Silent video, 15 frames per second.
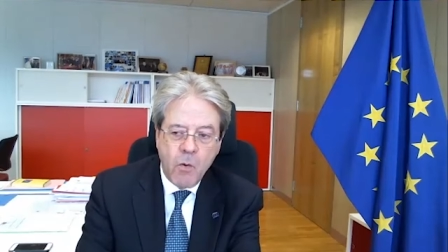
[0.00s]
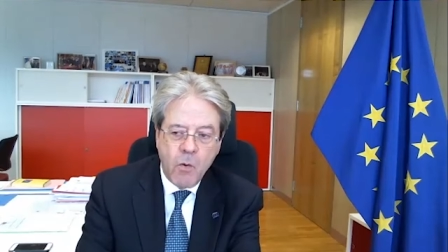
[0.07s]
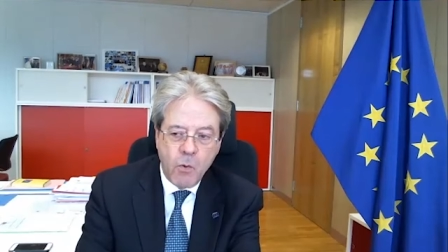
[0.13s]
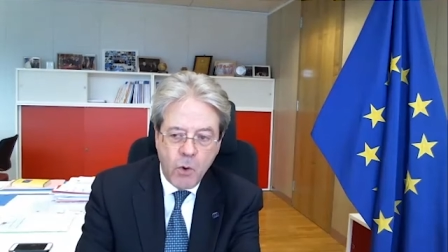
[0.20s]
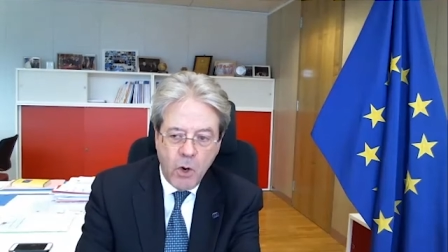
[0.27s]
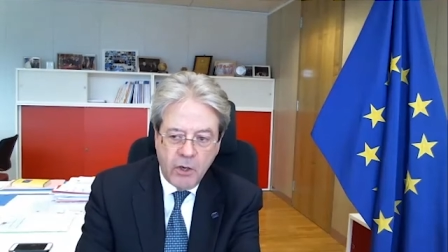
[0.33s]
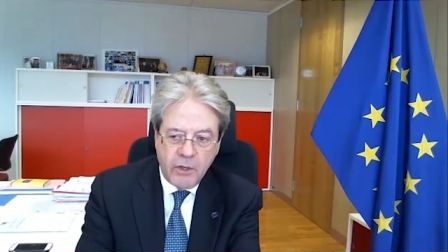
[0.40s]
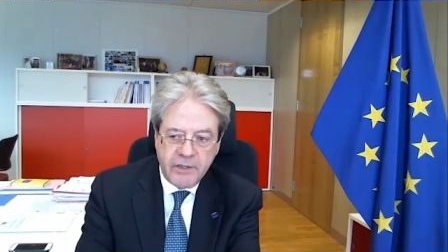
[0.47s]

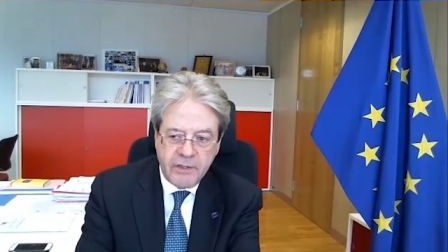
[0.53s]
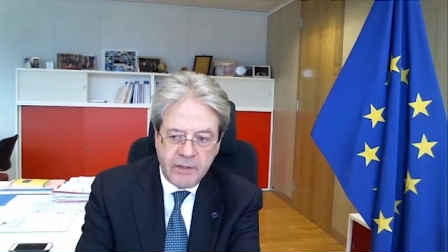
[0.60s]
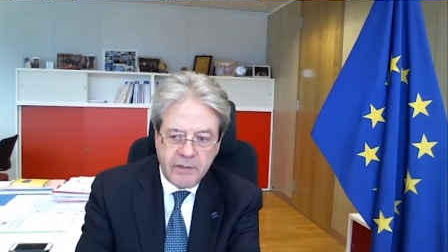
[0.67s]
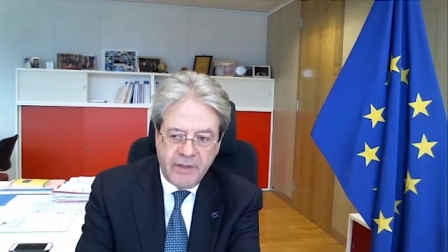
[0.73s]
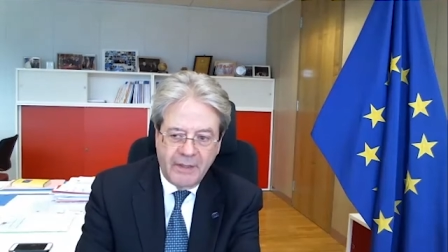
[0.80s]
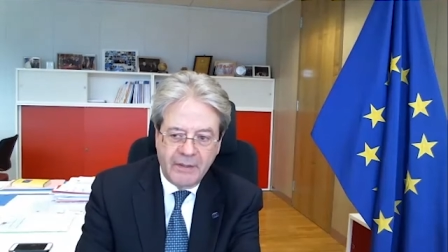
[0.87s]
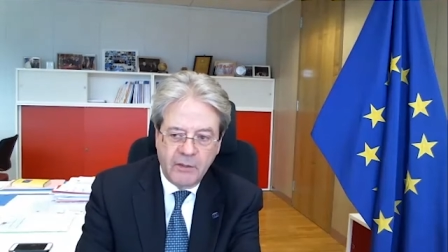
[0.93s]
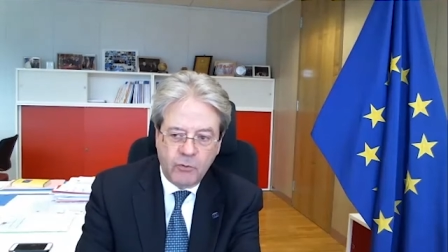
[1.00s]
worse
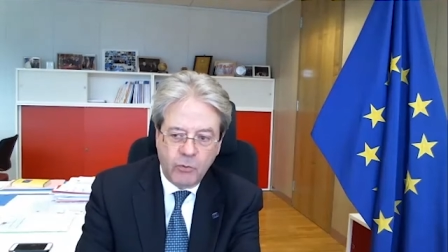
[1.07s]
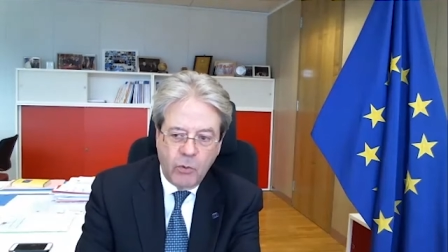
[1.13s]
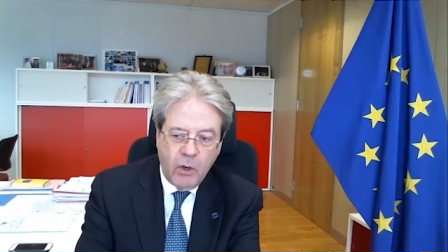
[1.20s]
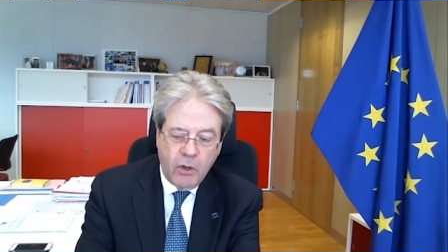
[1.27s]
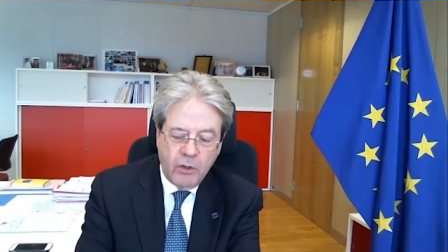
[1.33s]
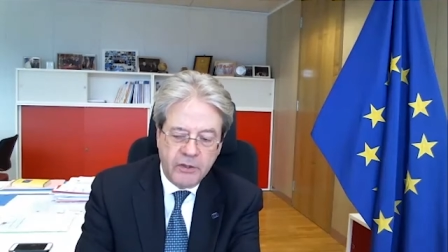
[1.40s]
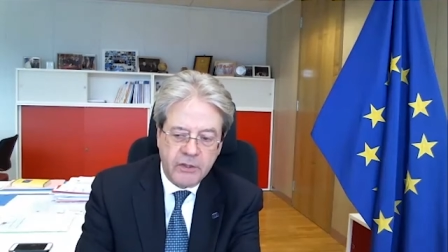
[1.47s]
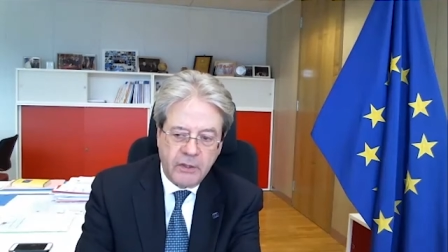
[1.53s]
than it
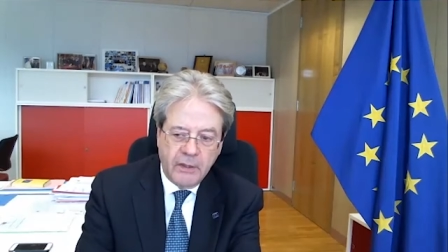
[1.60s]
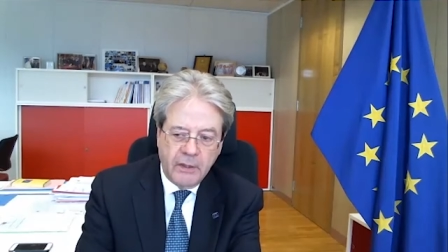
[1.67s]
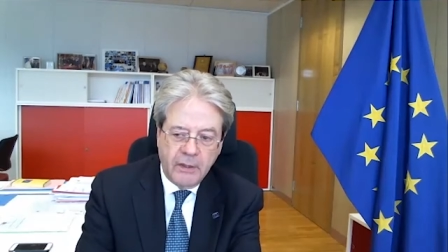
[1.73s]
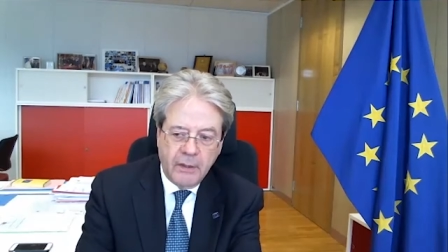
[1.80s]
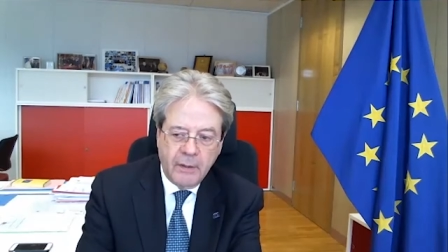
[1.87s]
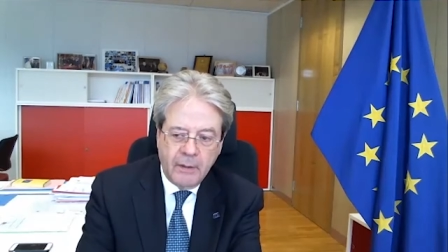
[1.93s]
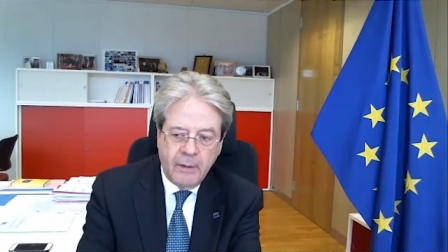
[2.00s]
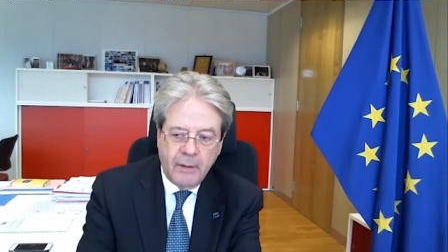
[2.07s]
was
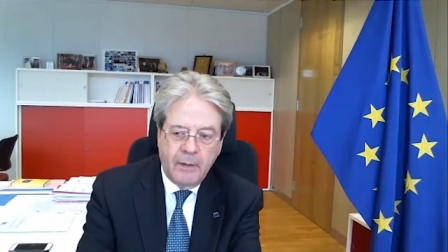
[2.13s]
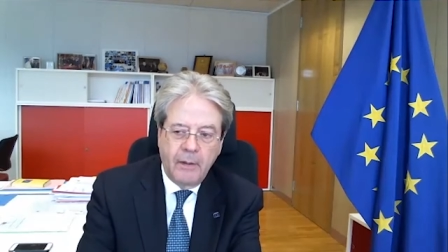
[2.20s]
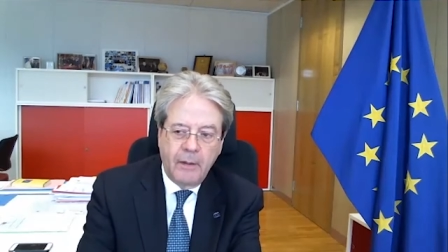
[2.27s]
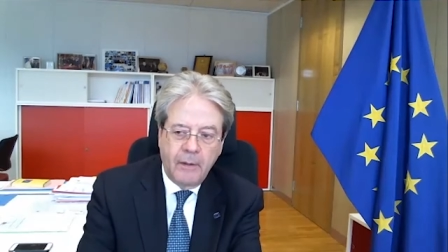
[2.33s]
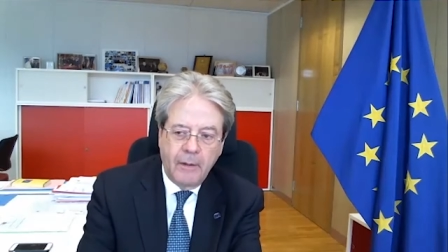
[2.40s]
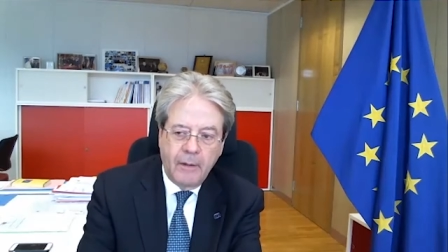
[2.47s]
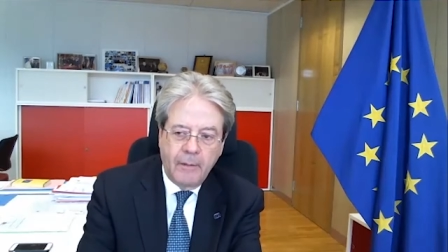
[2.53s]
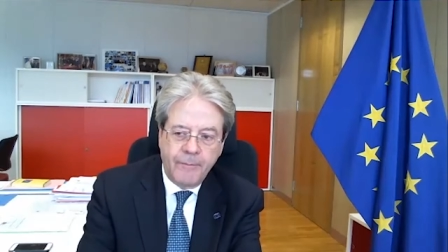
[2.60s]
in
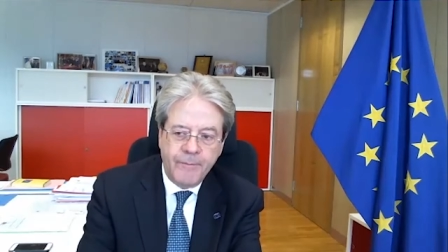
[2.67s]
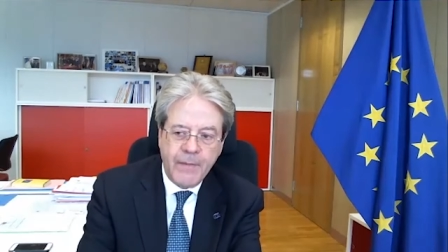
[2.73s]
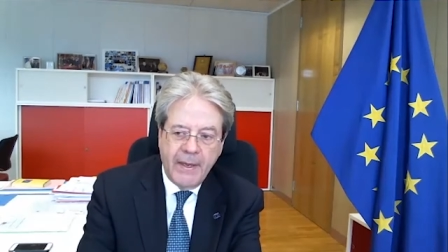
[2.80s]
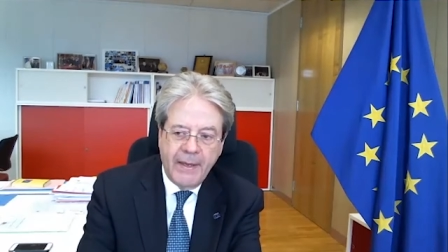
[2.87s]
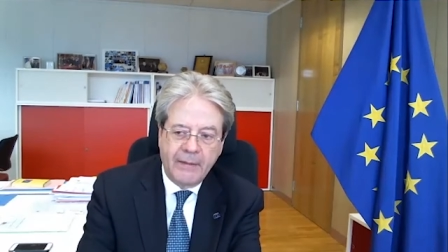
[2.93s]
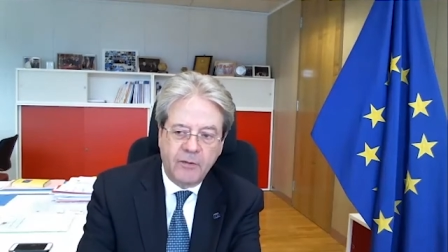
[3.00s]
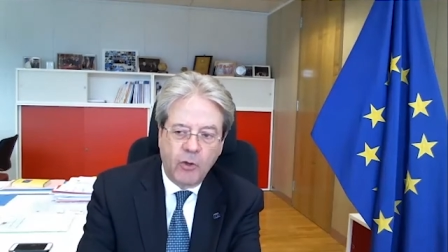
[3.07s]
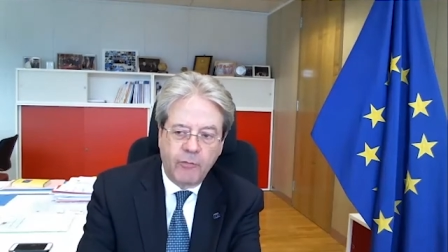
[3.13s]

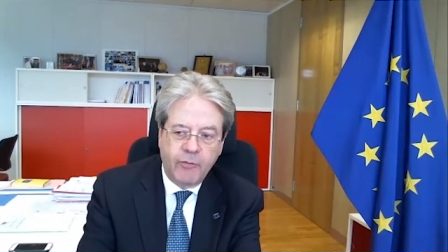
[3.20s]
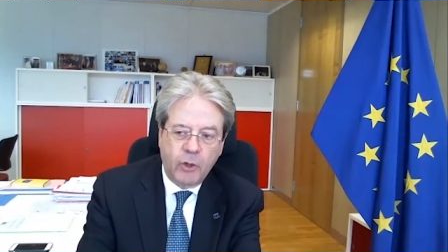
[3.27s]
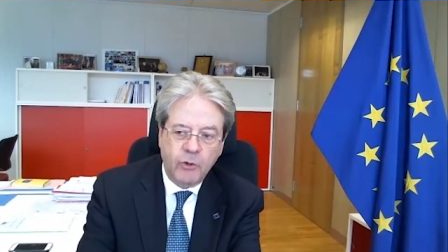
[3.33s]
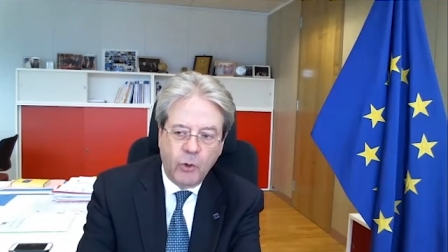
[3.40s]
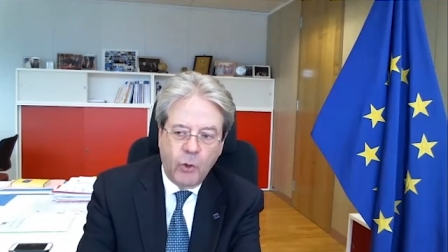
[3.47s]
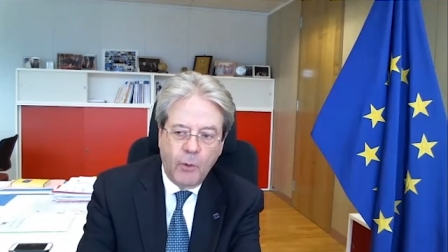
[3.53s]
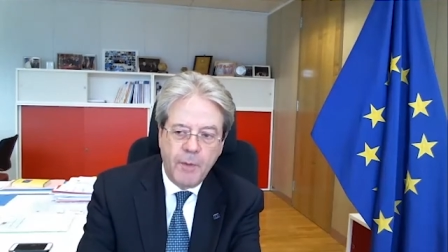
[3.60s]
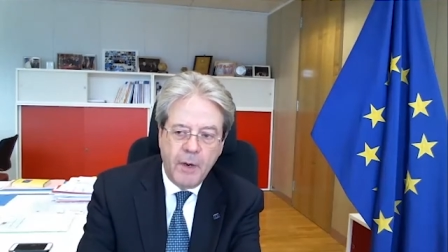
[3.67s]
end of
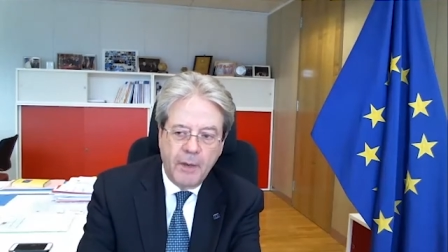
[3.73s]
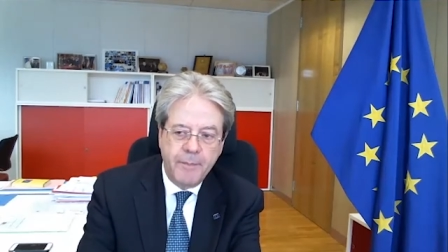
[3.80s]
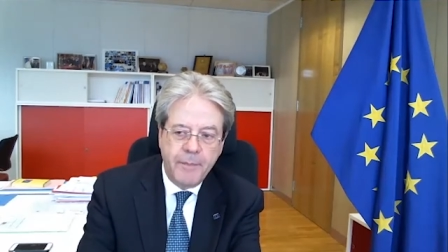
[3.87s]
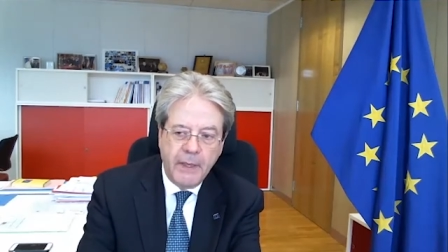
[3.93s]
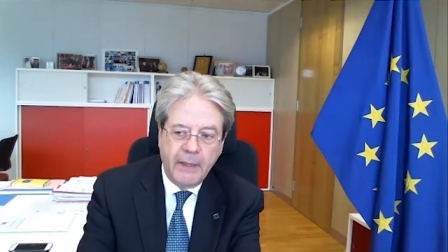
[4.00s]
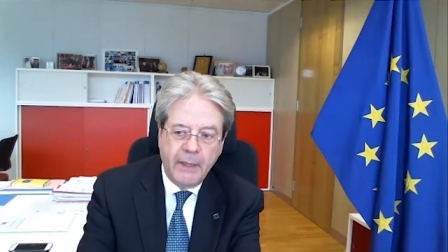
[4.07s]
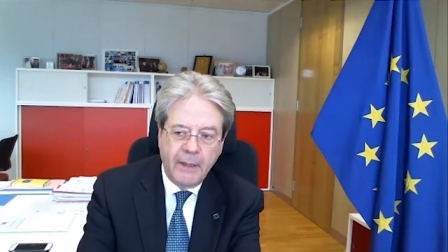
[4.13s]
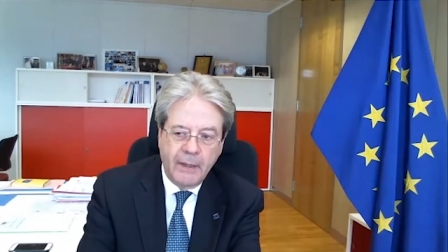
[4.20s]
October,
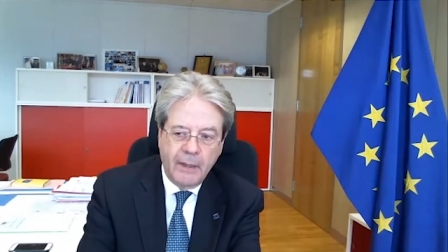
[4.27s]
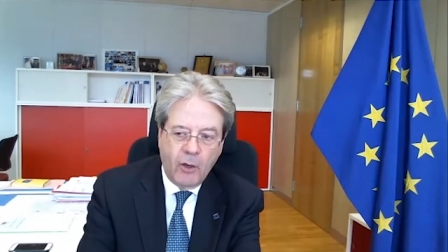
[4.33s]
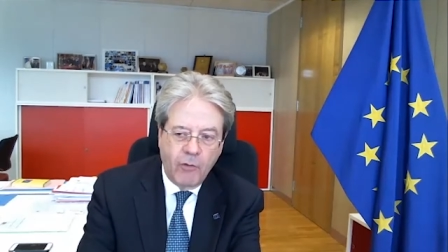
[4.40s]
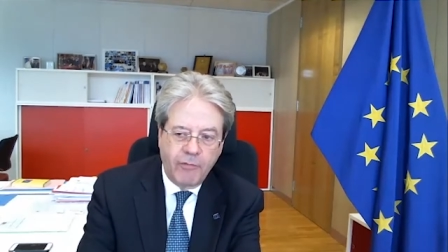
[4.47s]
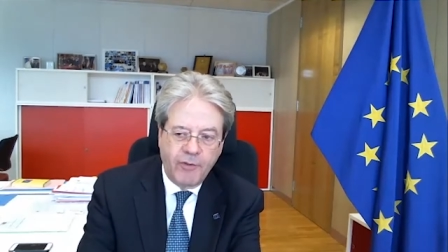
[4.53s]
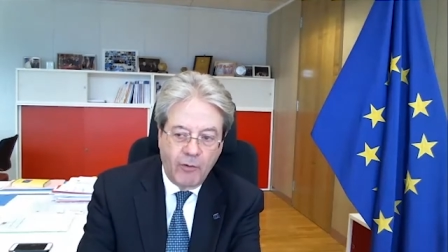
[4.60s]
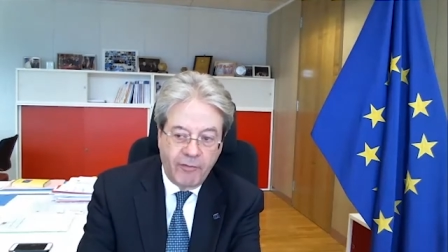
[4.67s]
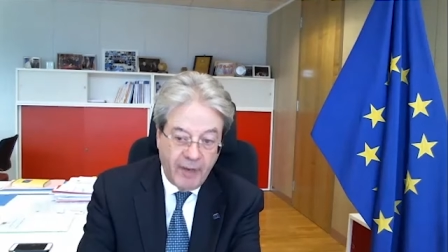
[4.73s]
beginning
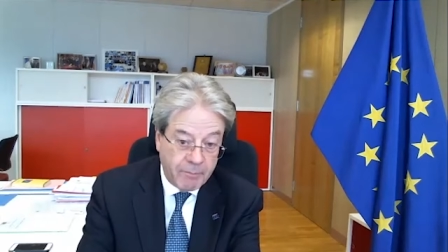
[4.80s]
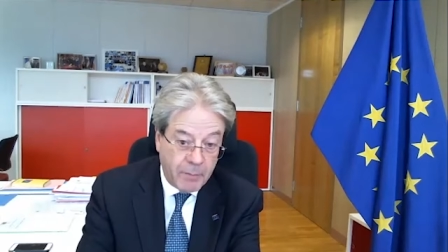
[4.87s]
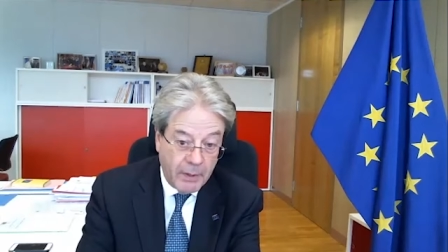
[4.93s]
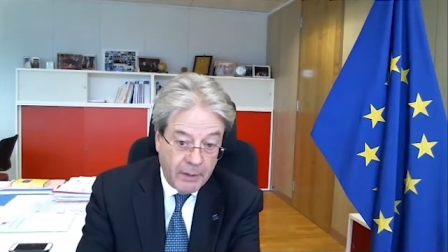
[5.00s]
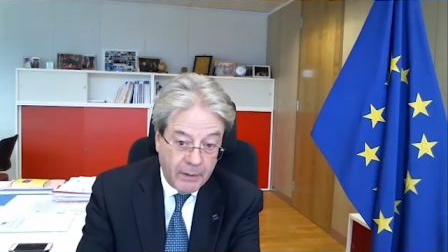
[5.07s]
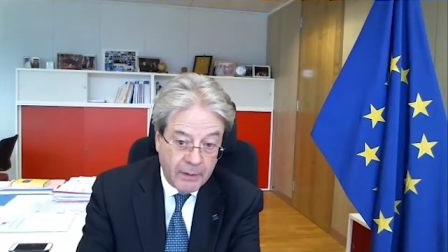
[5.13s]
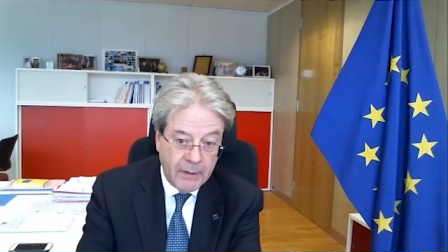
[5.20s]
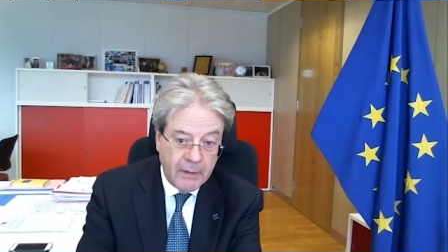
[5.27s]
of
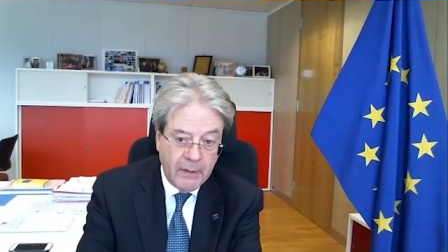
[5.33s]
November.